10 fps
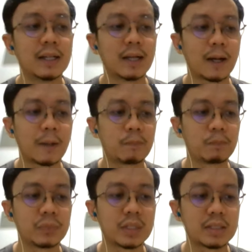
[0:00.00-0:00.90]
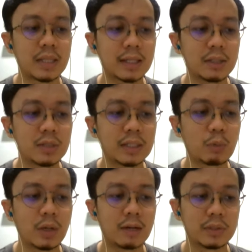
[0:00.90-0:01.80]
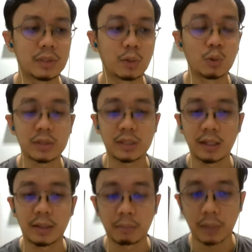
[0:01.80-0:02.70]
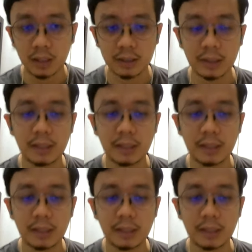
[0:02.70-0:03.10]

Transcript: The second unit that we have is the wholesale and bulk